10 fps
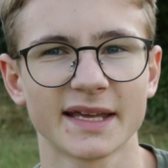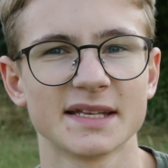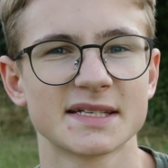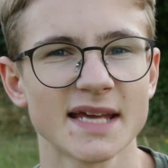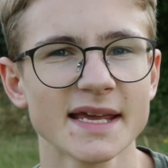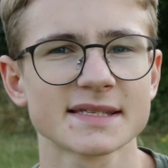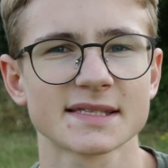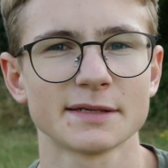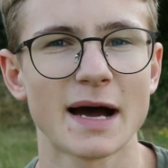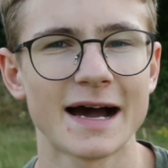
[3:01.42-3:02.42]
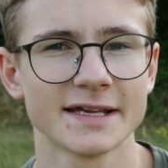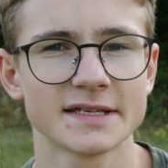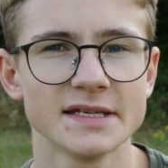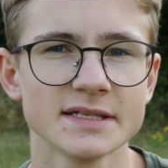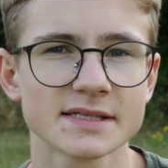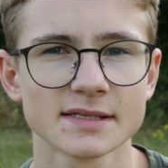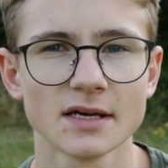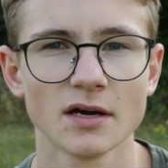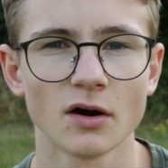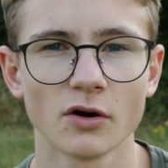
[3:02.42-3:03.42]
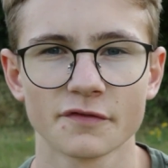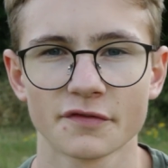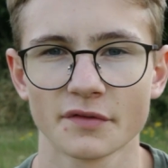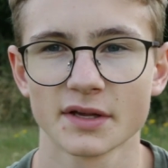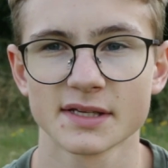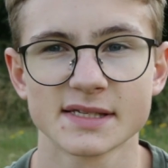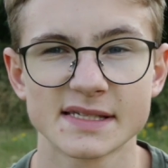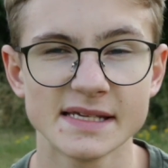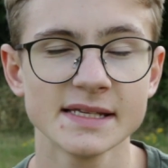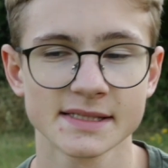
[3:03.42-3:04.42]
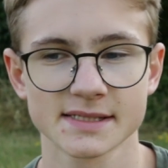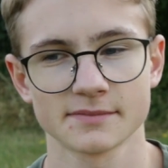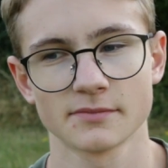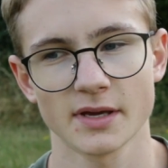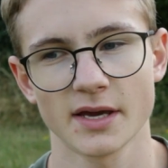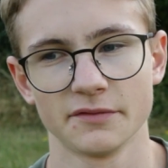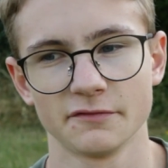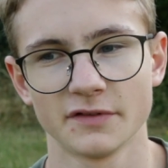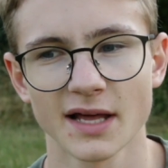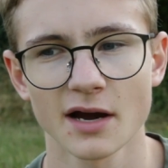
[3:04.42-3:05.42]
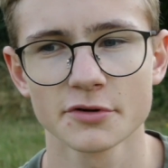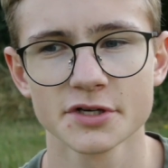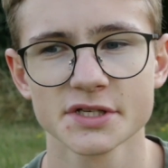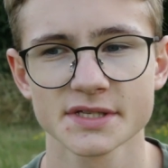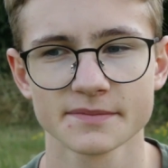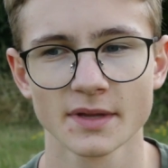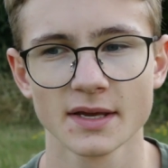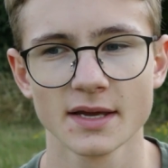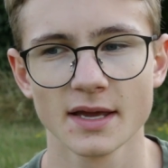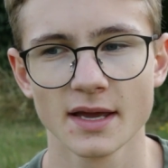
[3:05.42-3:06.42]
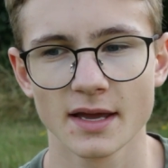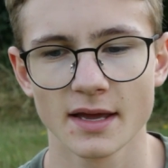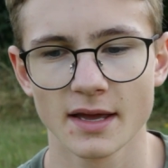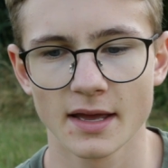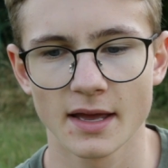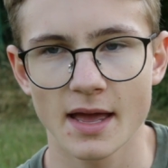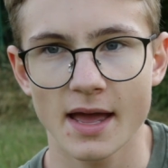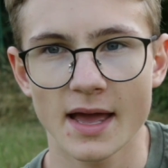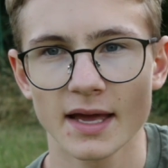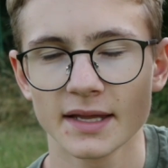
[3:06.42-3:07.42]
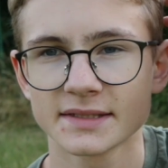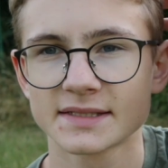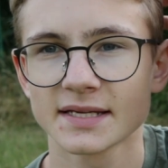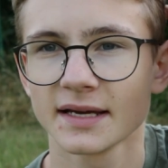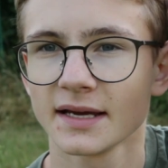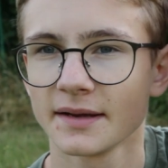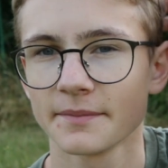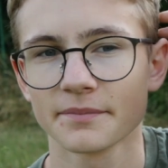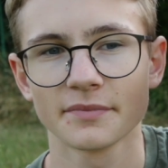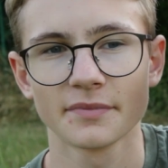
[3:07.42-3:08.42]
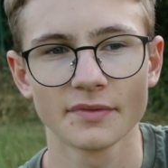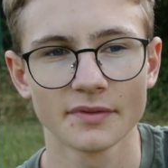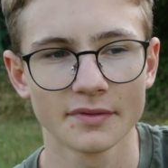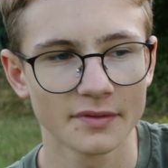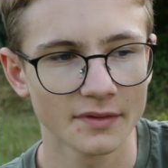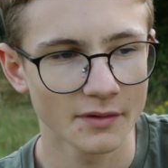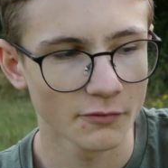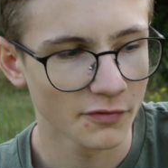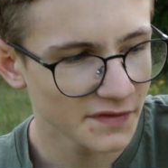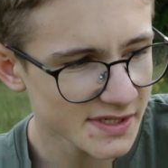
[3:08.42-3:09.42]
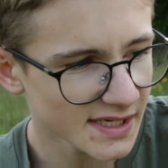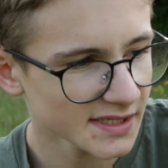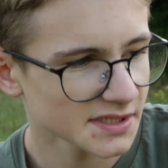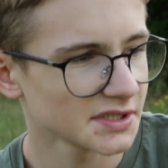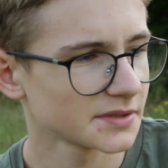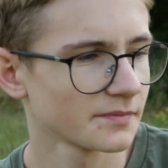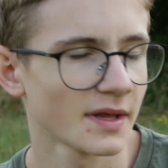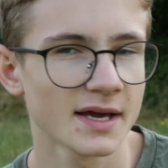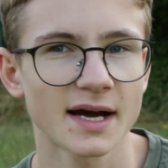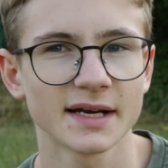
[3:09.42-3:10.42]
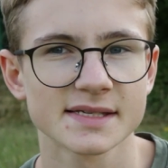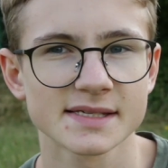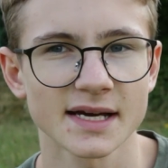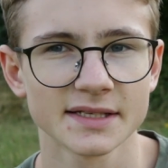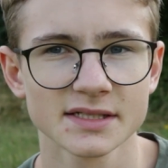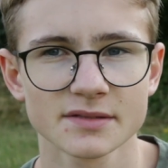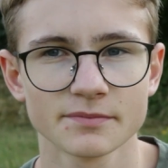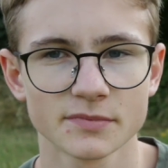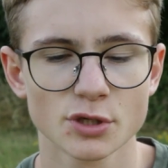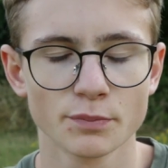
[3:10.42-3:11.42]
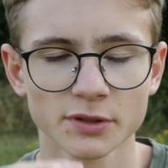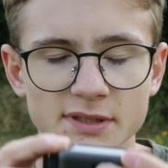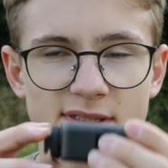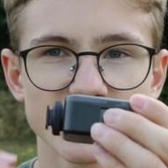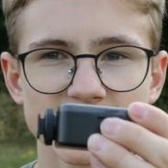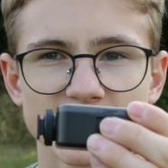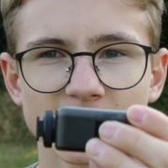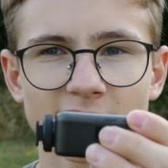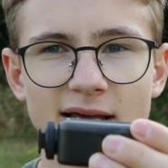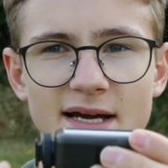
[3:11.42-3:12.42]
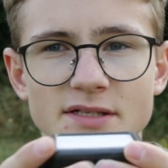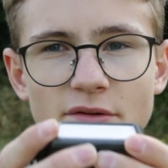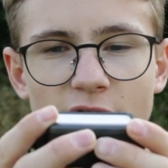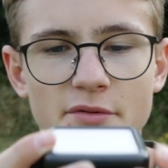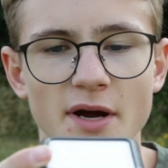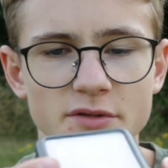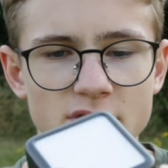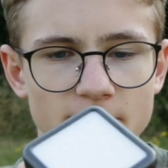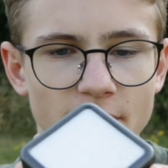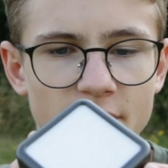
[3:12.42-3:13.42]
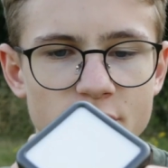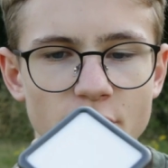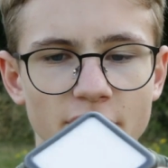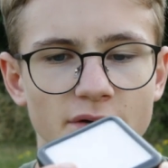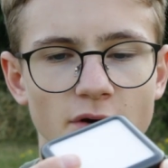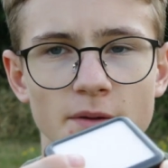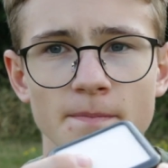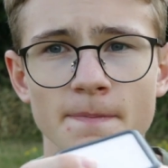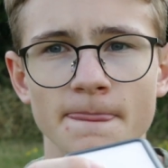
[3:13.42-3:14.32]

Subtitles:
can take some high keys of seeds and flowers, and with this idea I decided to put this little light on the ground, turn it on,